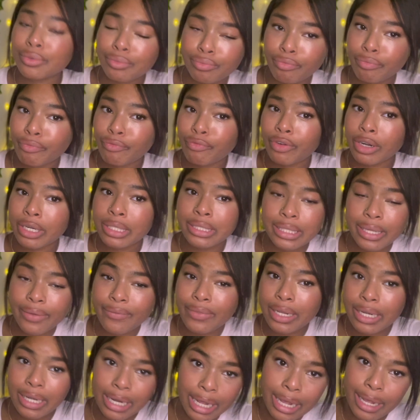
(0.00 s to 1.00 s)
verse of the
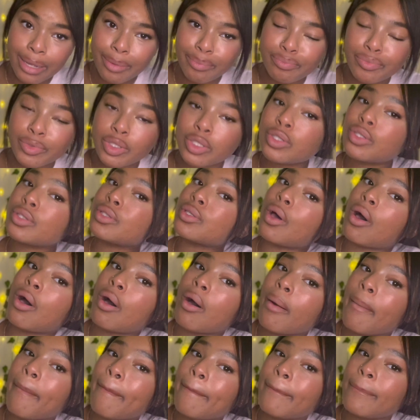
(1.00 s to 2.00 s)
day,
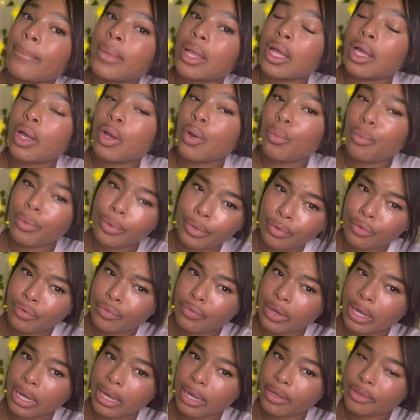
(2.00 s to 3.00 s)
Psalm
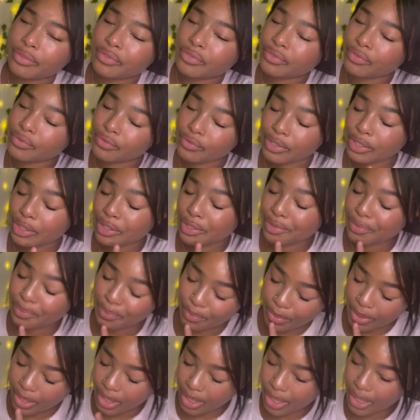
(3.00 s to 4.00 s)
105, verse
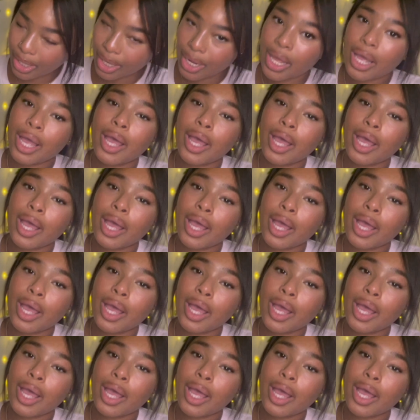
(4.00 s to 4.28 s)
1.